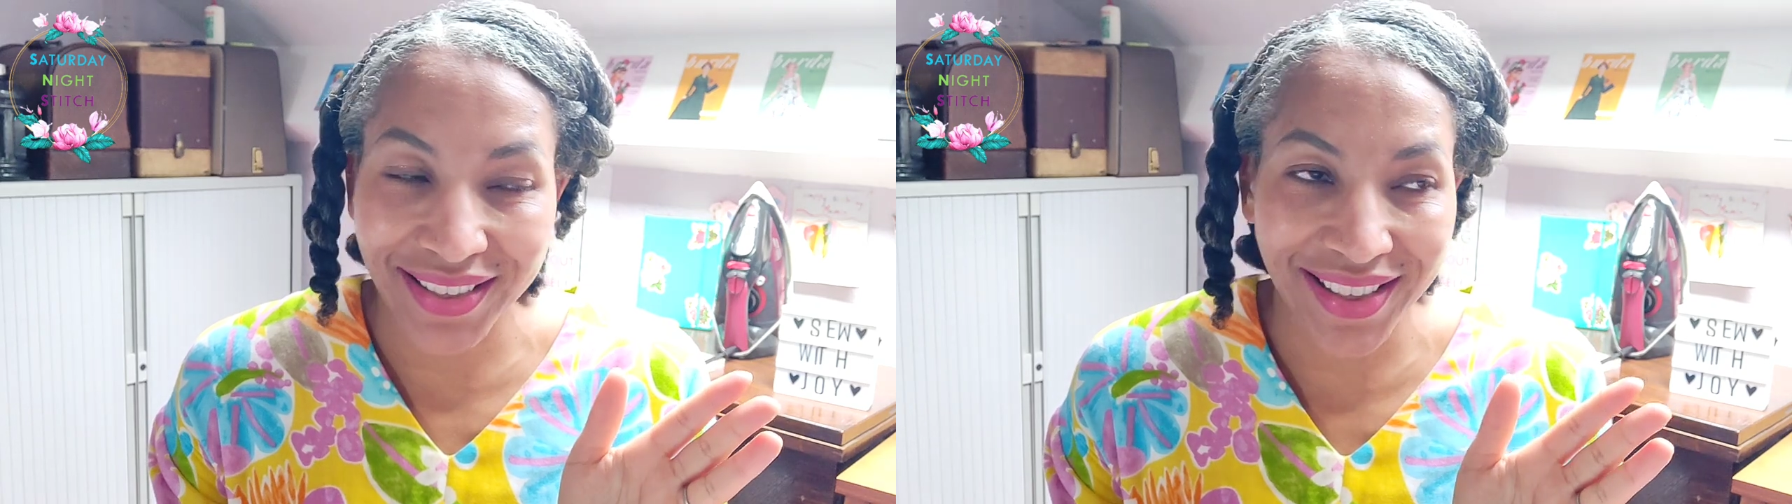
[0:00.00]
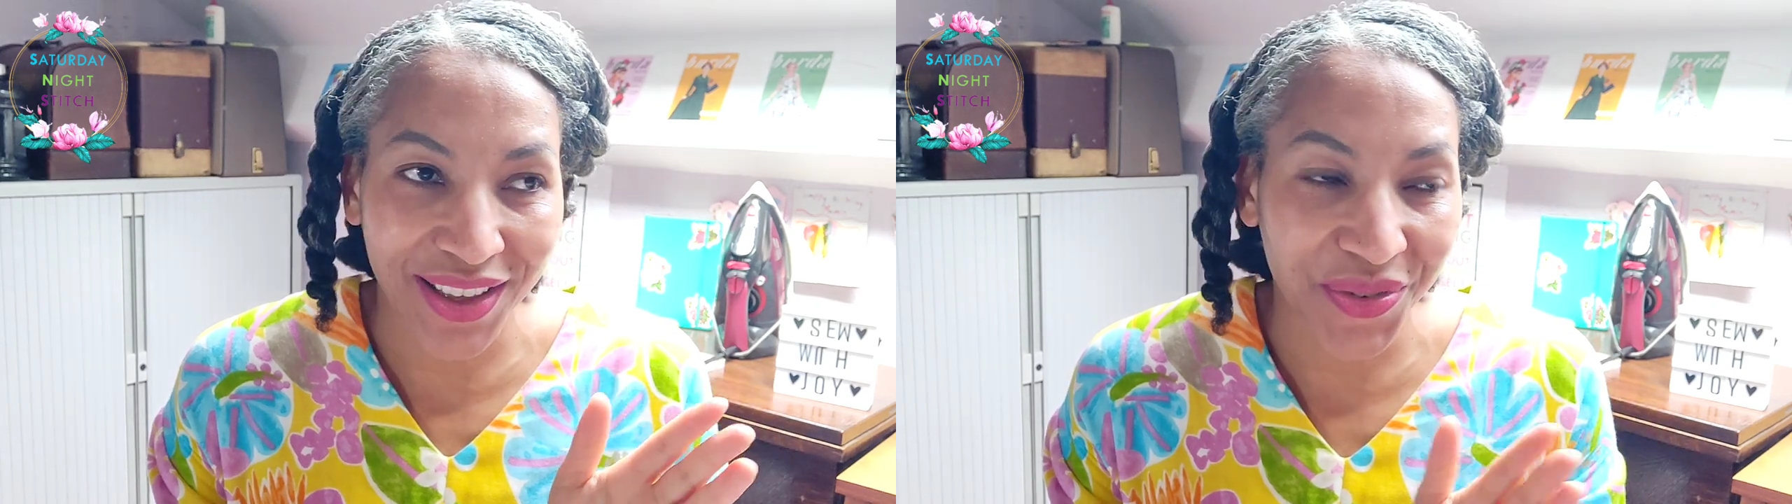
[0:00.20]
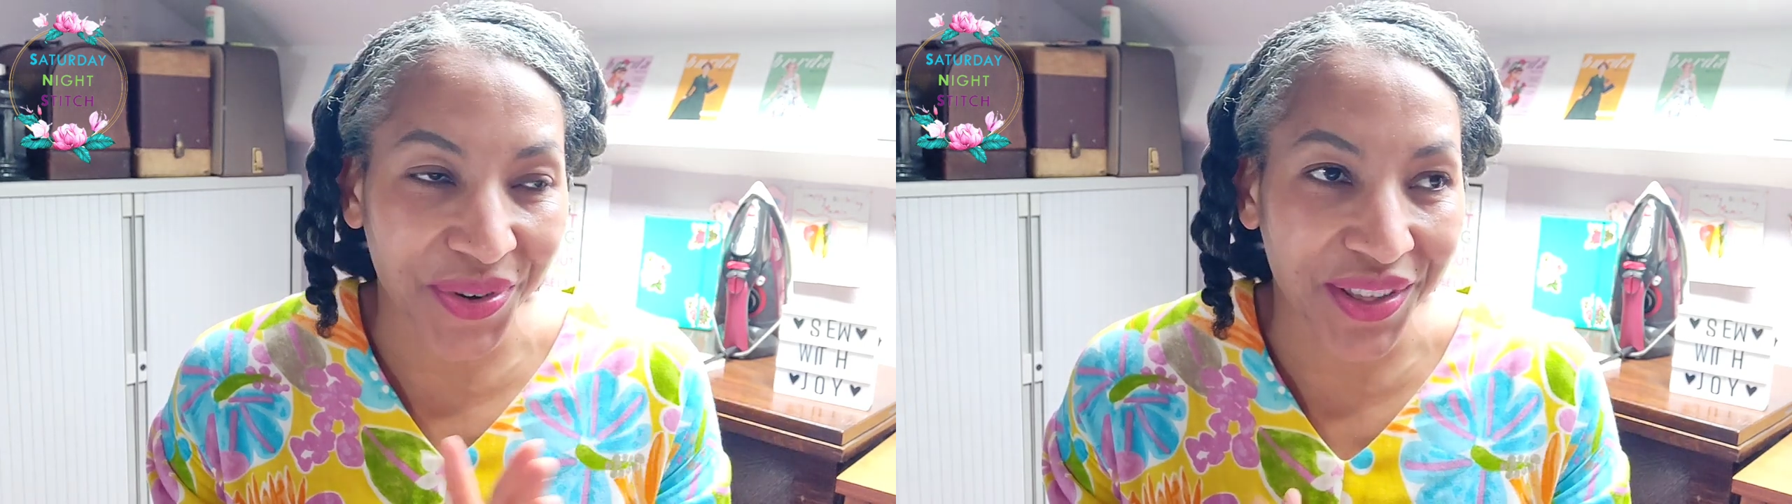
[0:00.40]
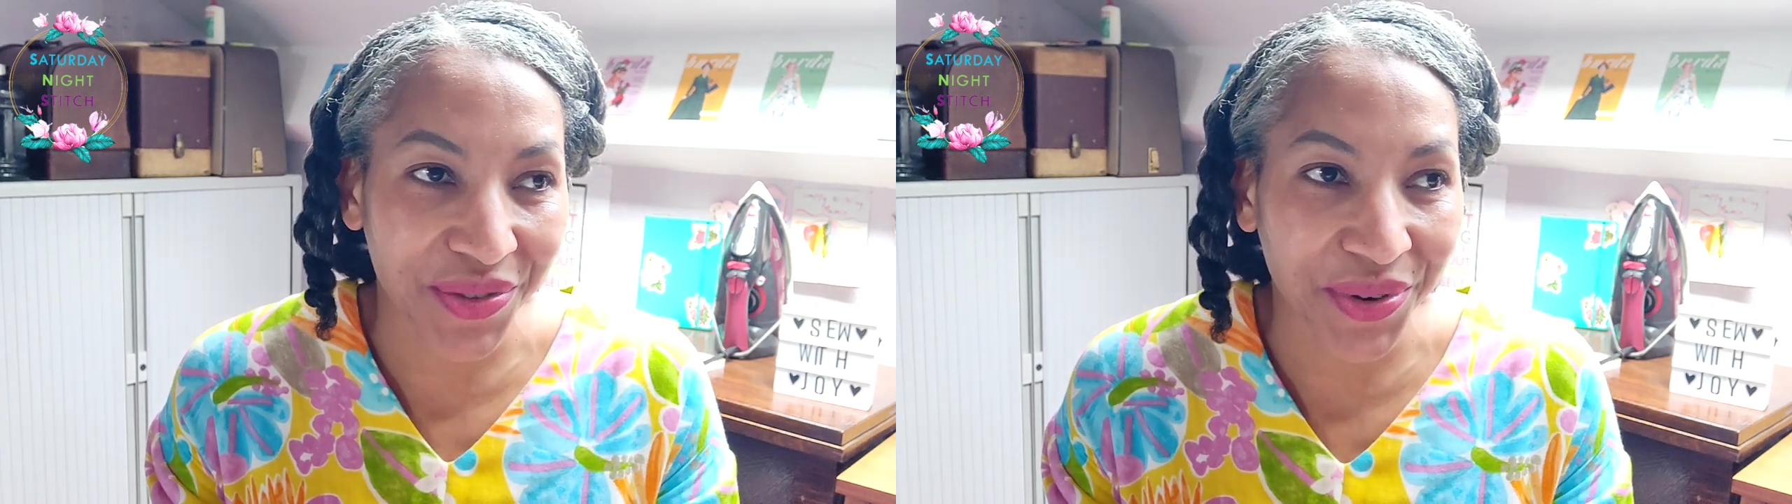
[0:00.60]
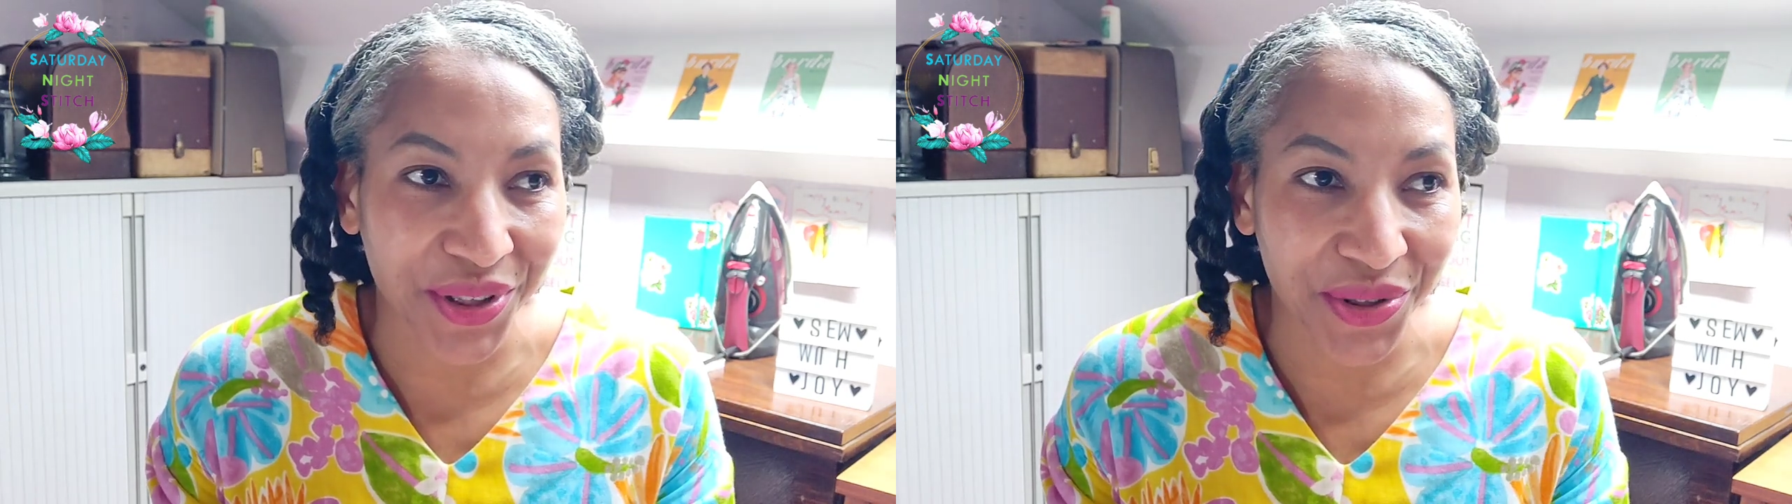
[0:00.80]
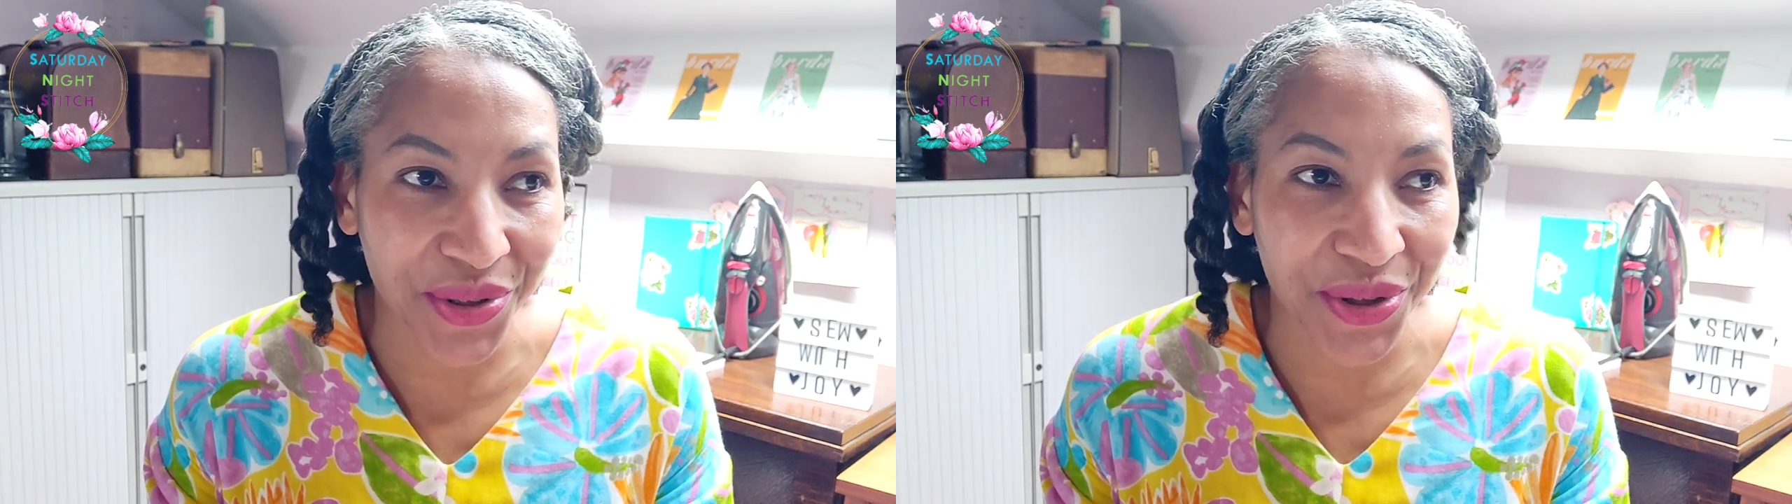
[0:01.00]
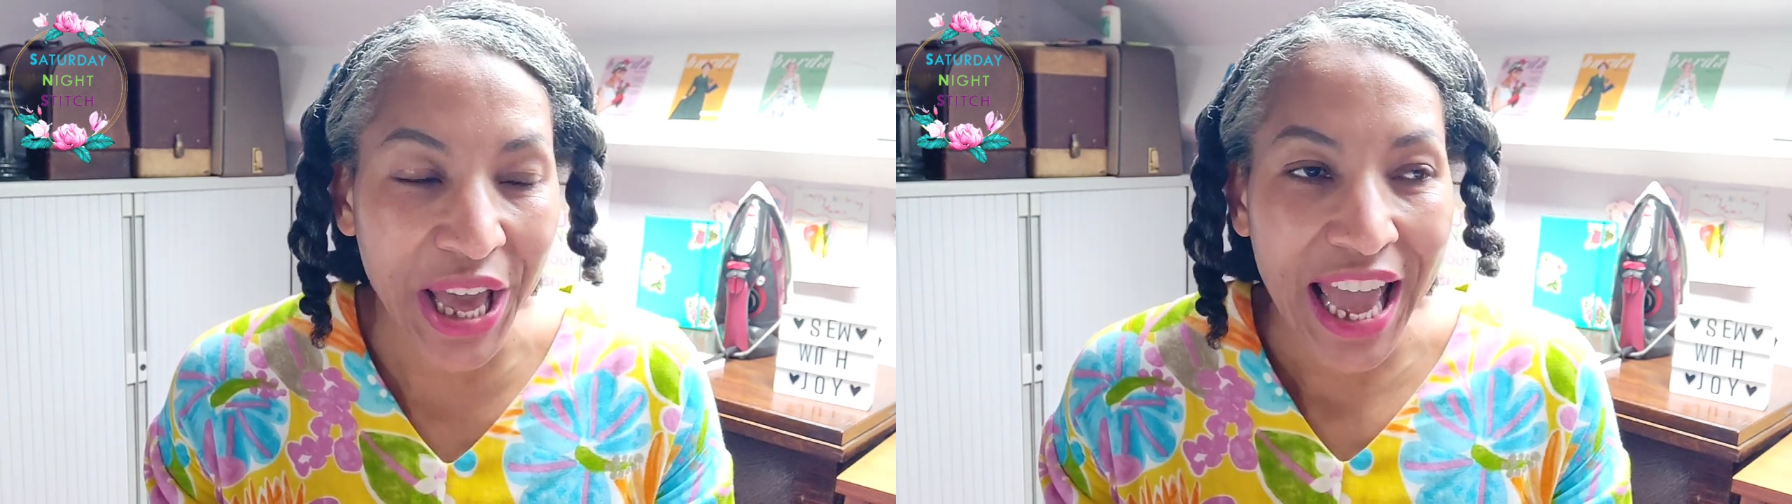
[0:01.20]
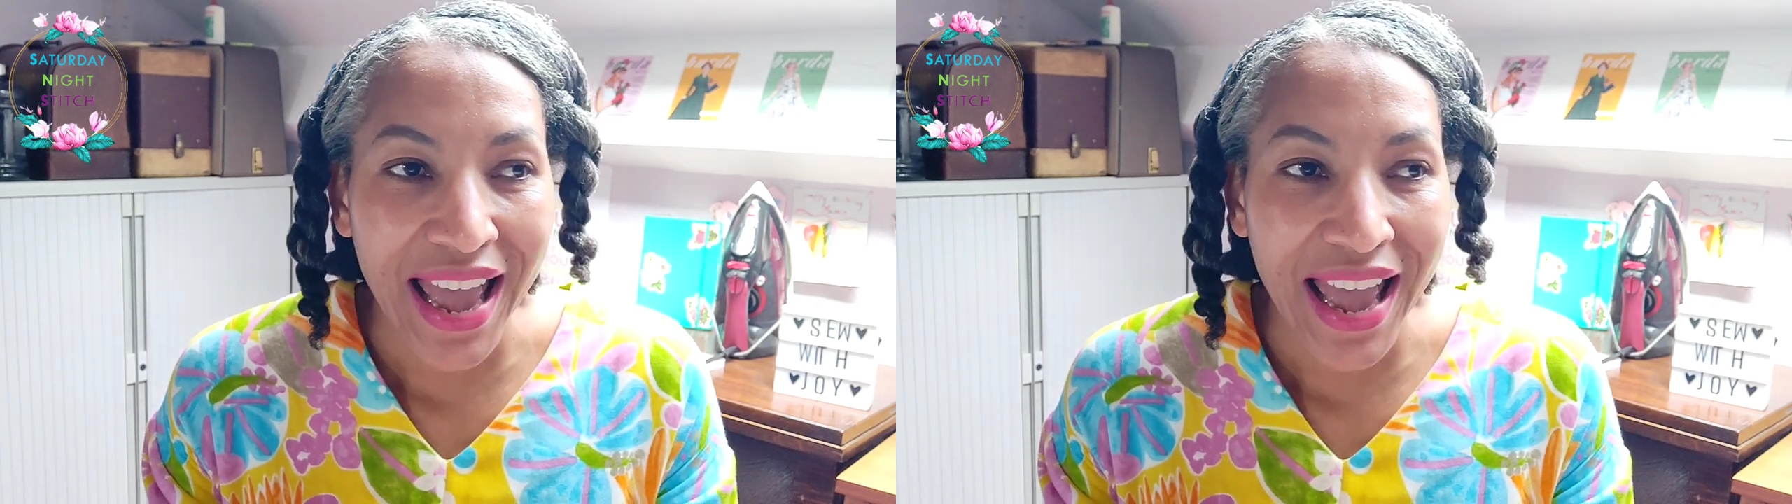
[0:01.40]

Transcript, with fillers: this year in 2022.